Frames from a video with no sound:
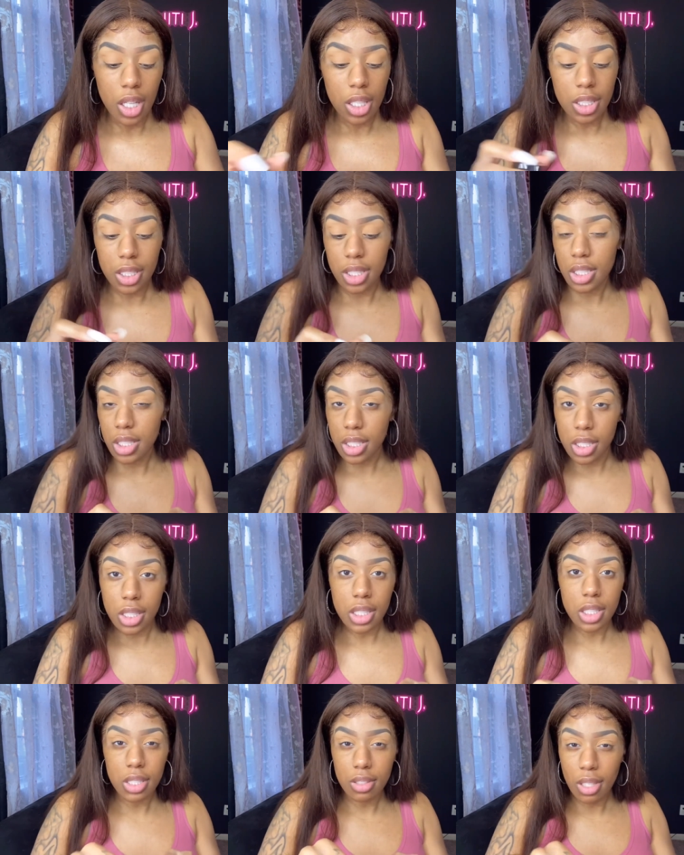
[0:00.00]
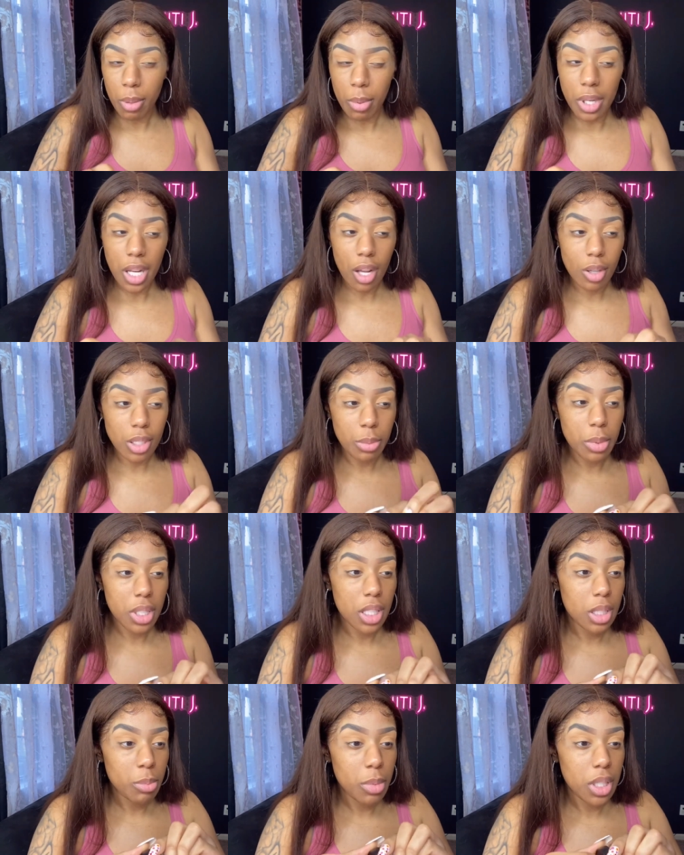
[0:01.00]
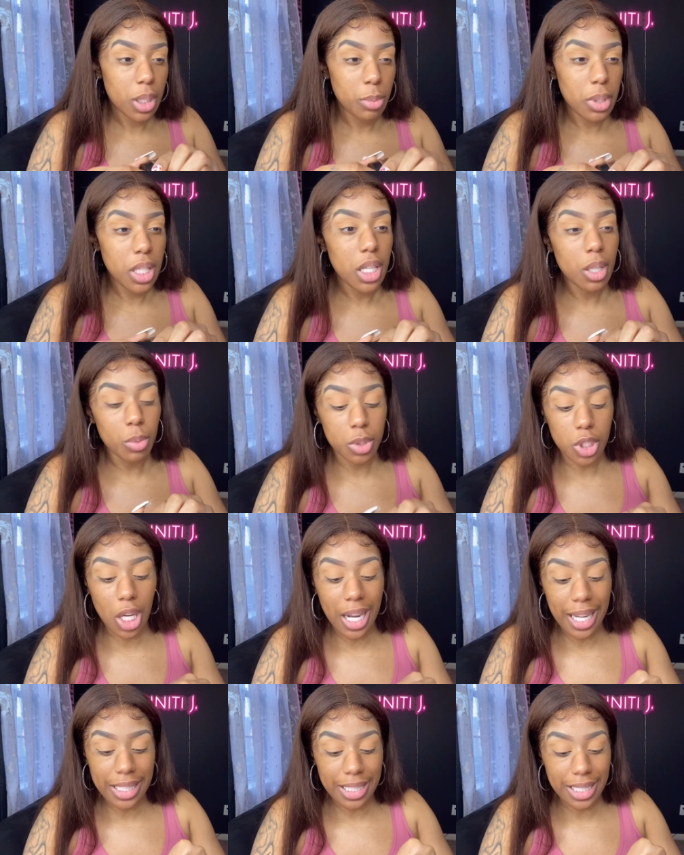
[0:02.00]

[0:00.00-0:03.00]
Just let me know. Let me let me let me hear what y'all got to